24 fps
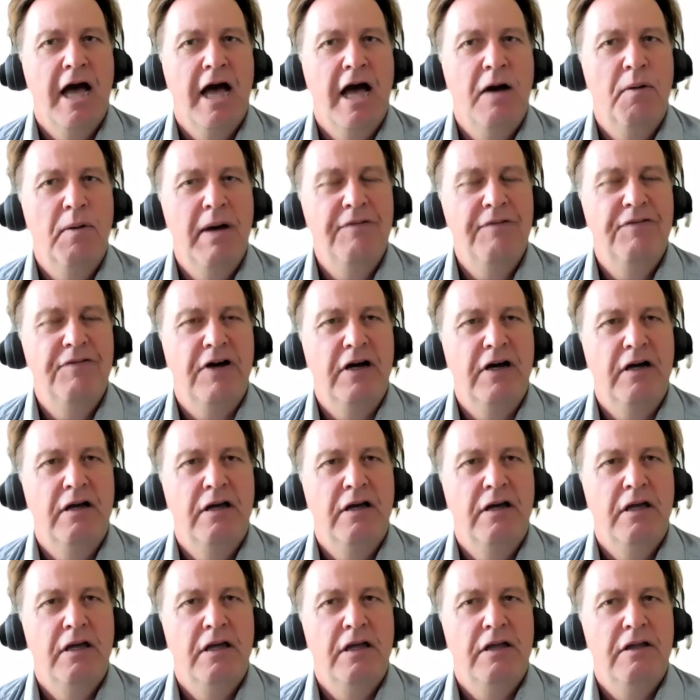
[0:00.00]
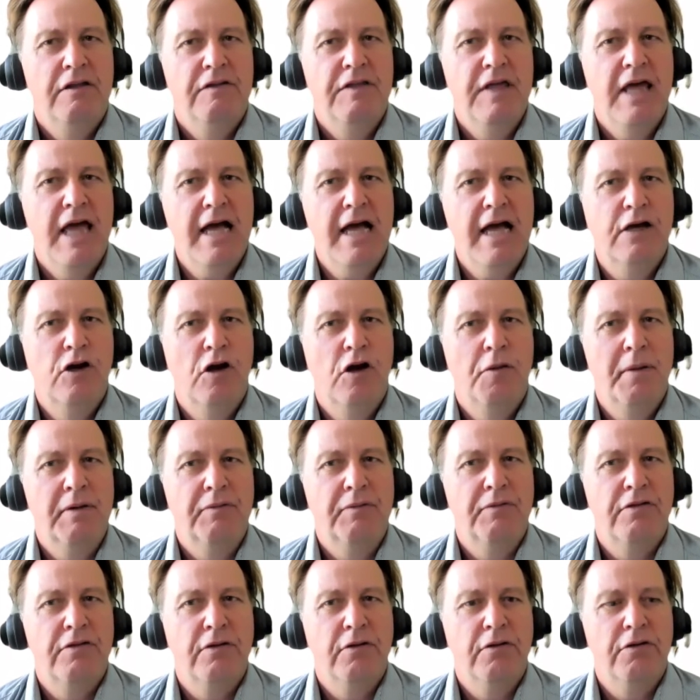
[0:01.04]
However, the economic
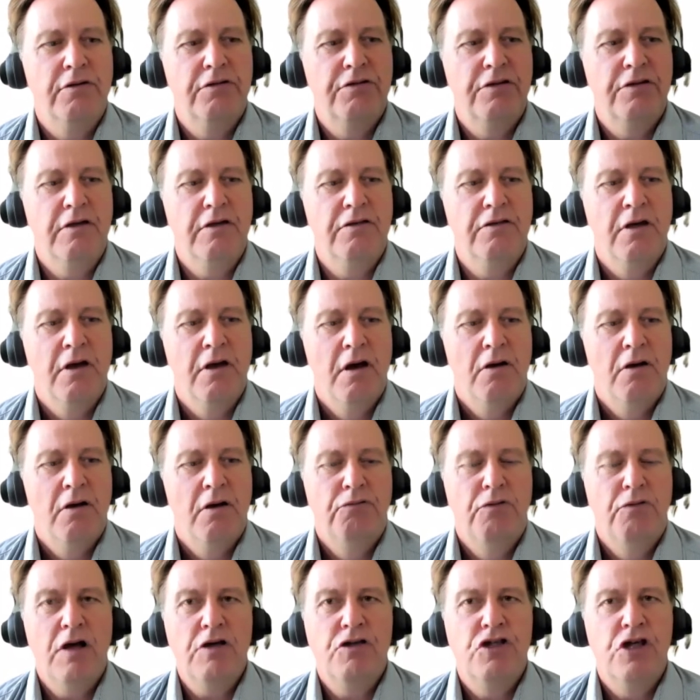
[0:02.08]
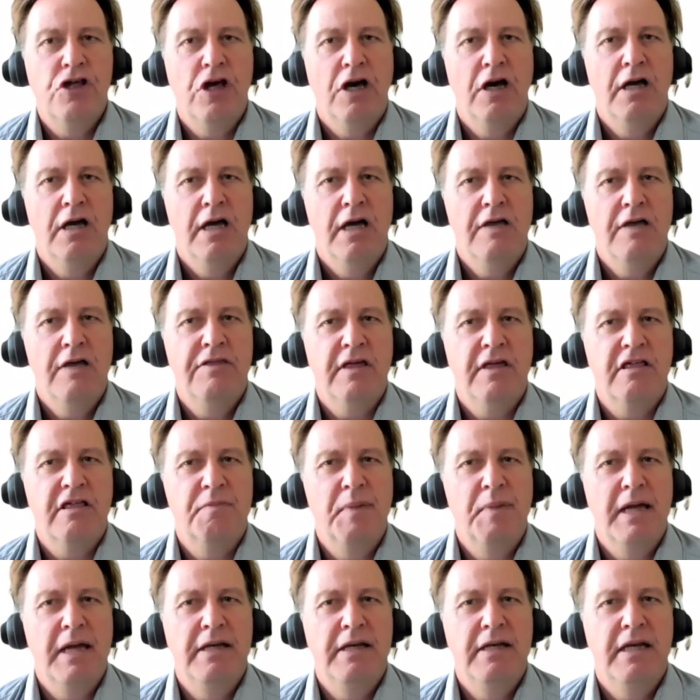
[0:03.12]
resources Russia is
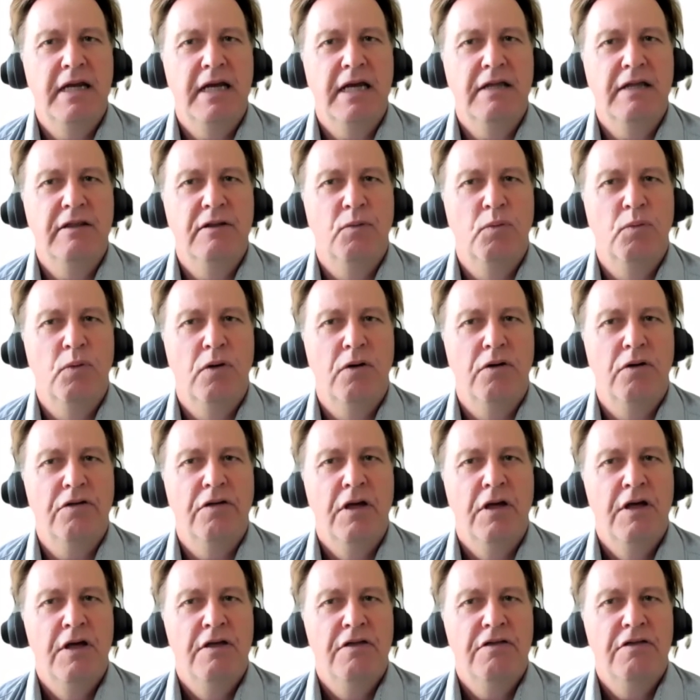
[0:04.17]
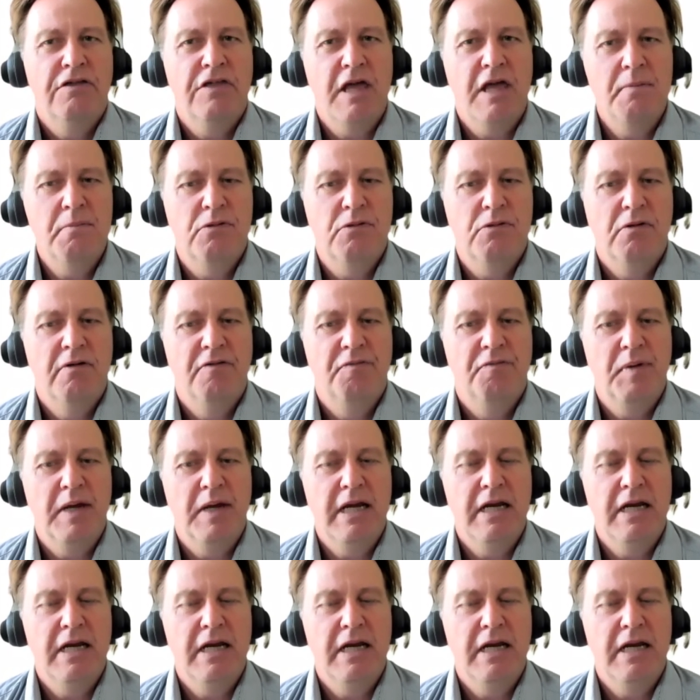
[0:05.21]
expending in the war seem to have